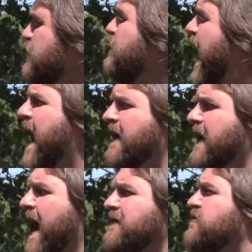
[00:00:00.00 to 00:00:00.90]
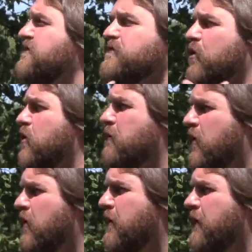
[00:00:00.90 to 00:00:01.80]
do that and to just learn
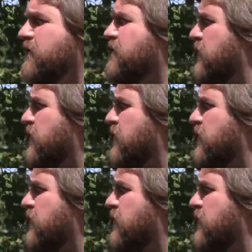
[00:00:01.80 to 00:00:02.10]
more about the